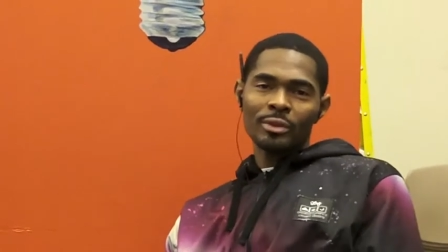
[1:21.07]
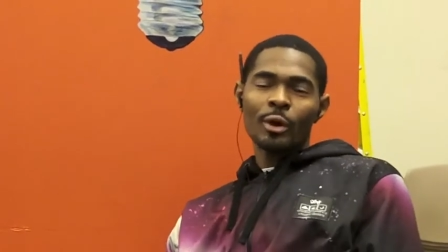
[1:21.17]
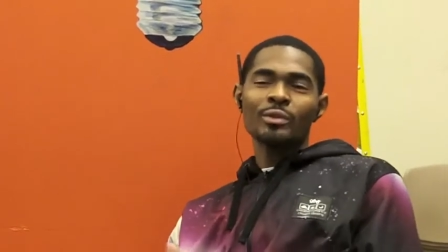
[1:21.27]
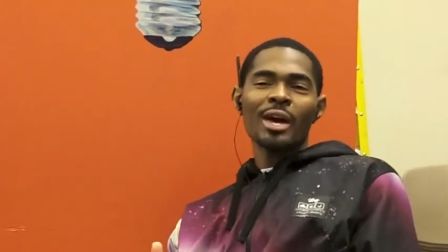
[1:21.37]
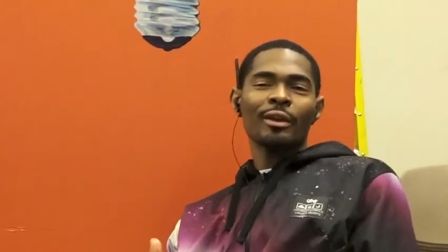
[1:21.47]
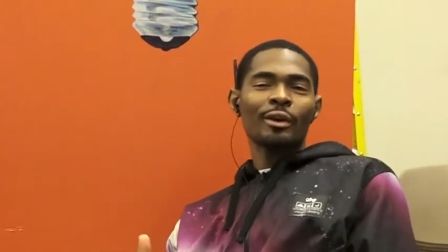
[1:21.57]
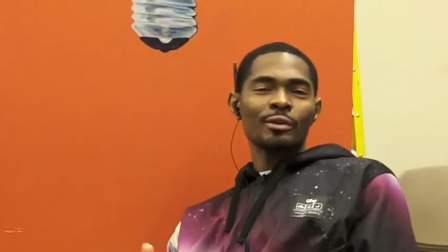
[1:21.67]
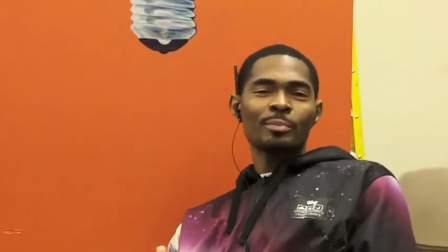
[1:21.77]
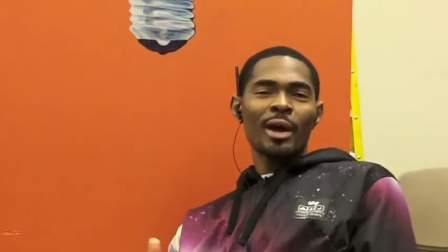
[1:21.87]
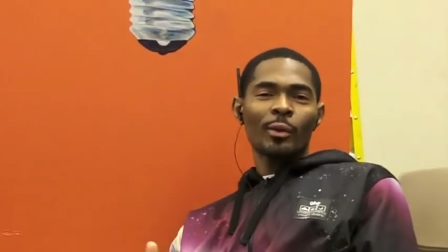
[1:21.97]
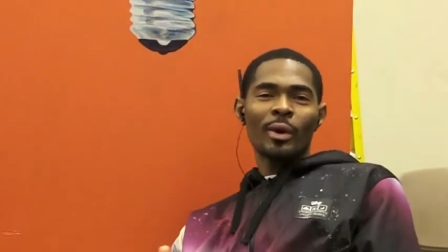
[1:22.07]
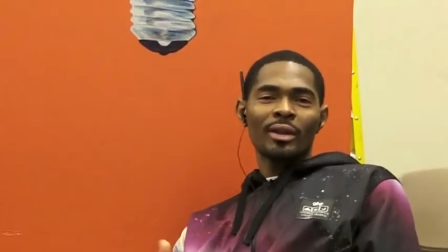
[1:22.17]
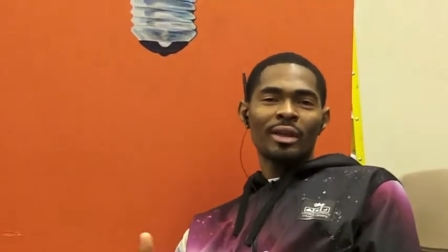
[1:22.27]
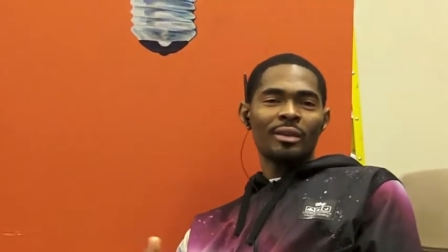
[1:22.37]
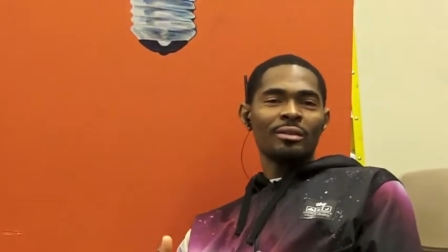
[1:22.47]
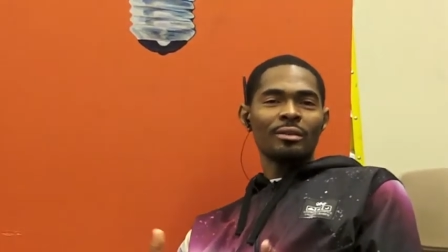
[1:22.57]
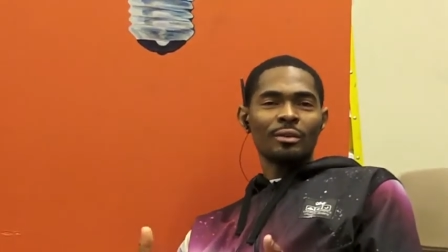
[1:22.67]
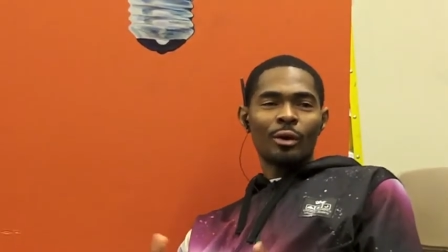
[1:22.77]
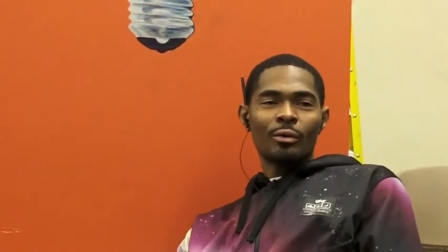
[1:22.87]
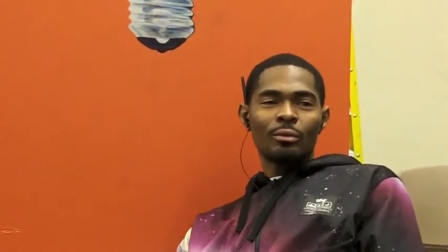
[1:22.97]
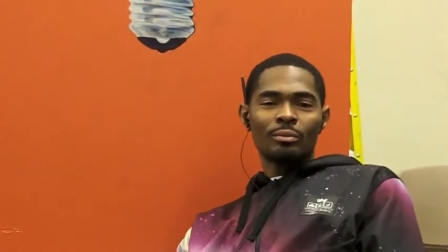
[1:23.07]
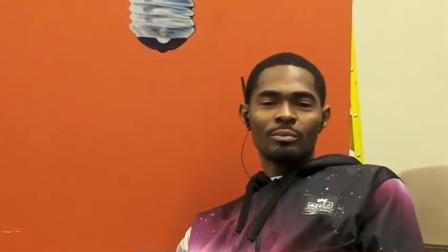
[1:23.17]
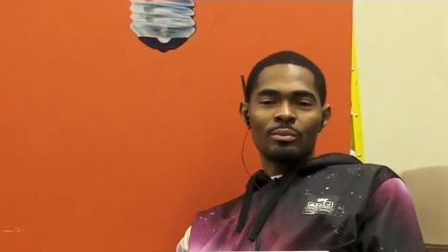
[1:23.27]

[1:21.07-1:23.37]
the way they, you know,